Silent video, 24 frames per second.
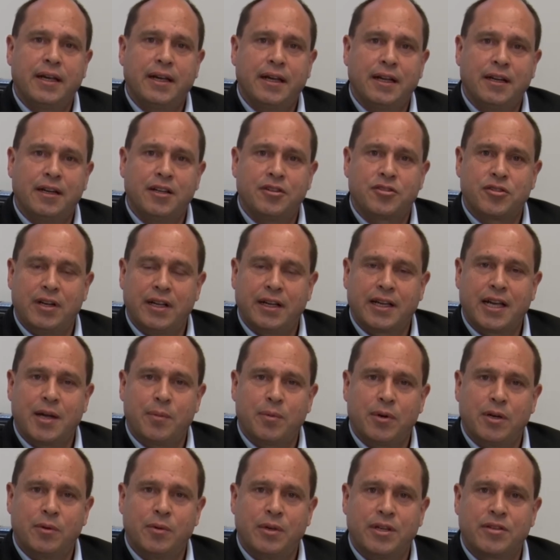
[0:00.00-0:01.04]
And literally a
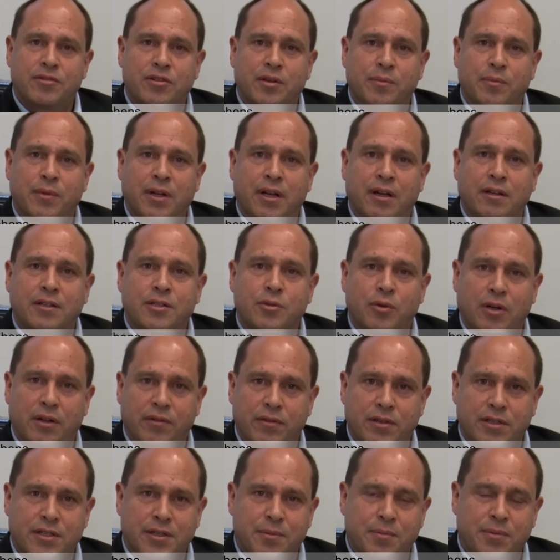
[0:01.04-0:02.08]
couple of weeks from now,
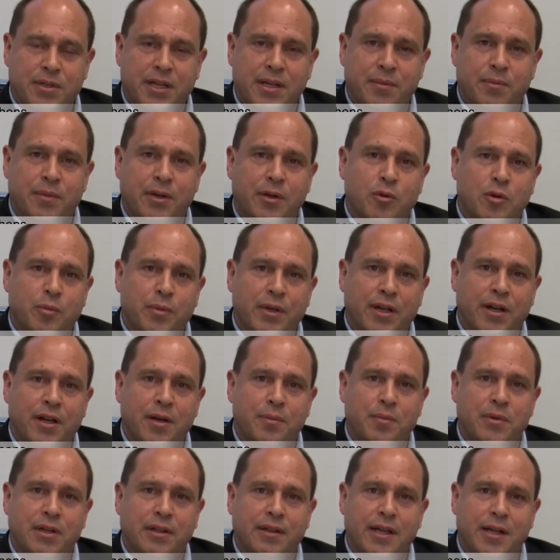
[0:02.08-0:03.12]
12th of September, we'll be
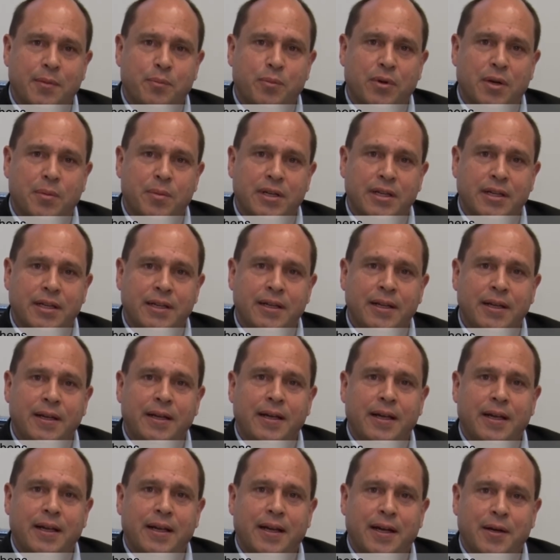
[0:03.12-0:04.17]
opening that property,
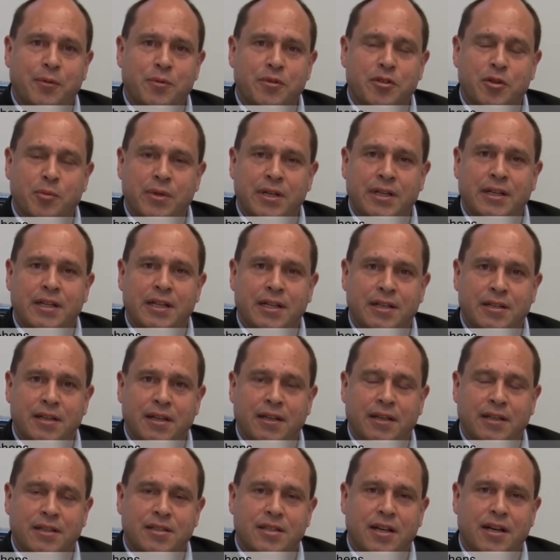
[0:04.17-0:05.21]
which will be an
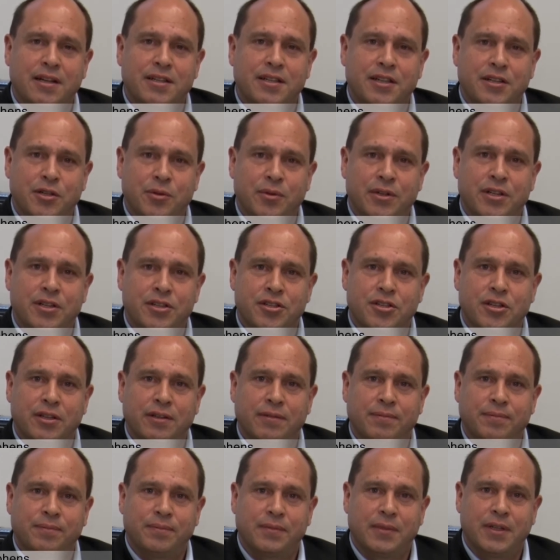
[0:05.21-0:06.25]
exciting new
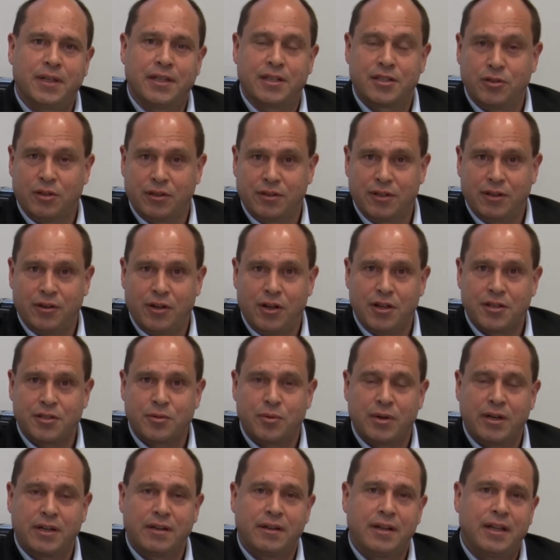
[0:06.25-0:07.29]
addition. It's not the
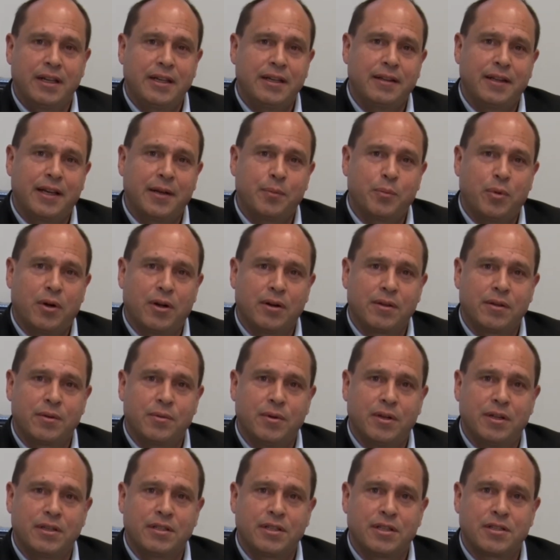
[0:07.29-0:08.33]
last one in that part of the
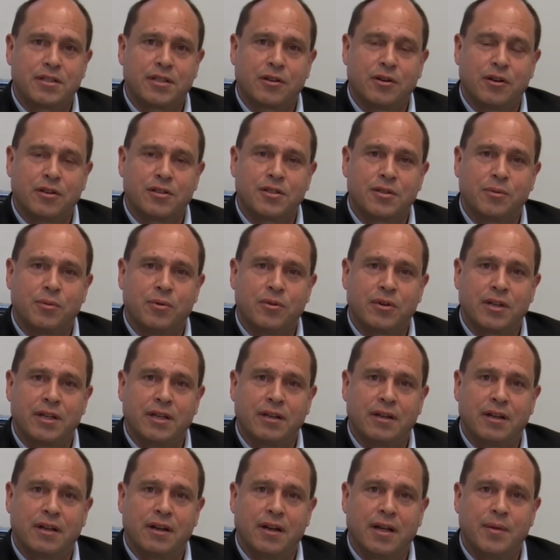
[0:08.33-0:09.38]
world, just across the water
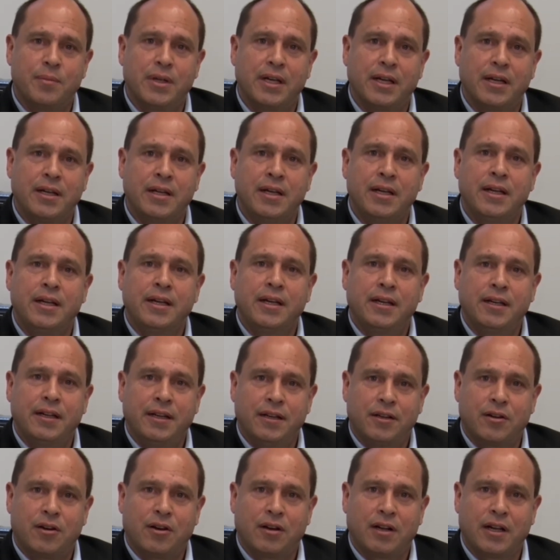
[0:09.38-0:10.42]
in Colombia,
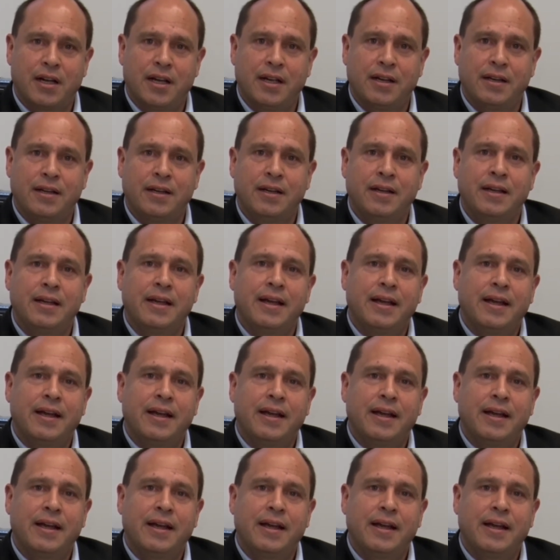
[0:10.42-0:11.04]
in Cartagena.